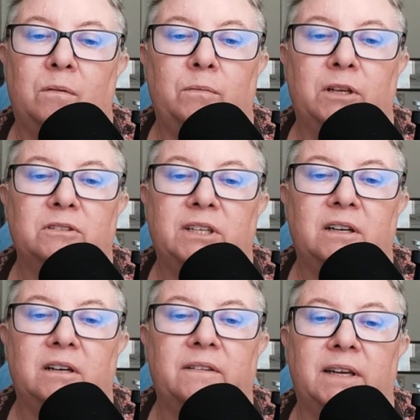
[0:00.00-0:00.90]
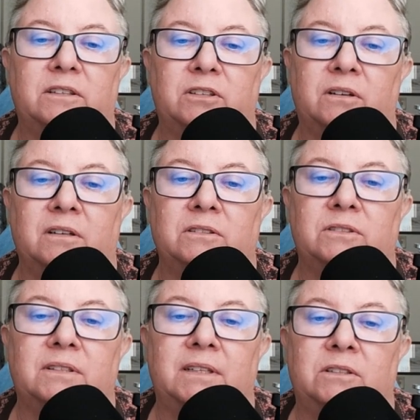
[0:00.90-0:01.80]
Wheelchair that
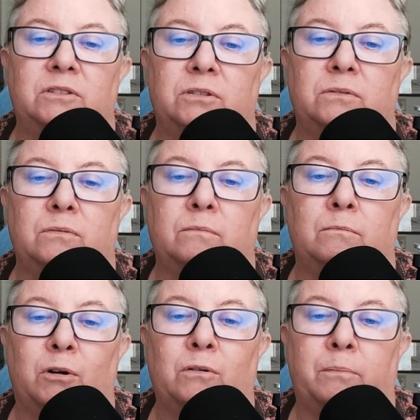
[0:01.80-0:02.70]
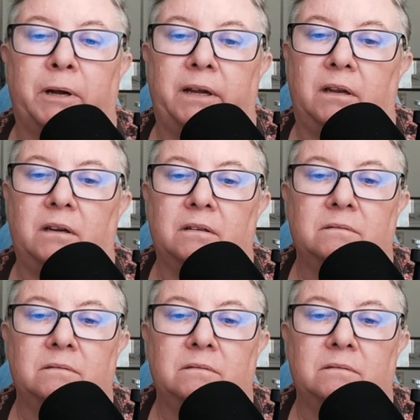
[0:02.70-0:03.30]
turns into motorbike